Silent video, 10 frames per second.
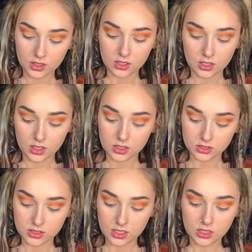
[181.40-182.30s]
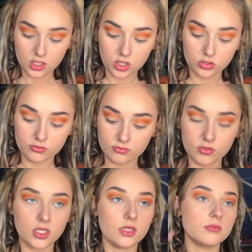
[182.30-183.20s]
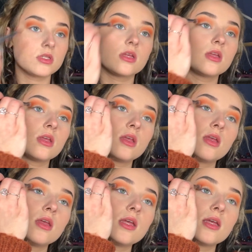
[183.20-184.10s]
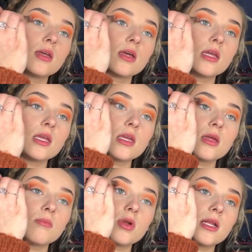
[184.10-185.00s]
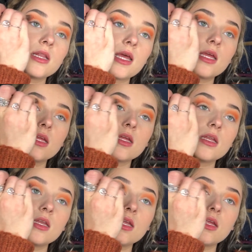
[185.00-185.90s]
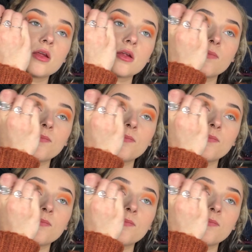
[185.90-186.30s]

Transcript: and I'm getting the color Framed and putting that in here.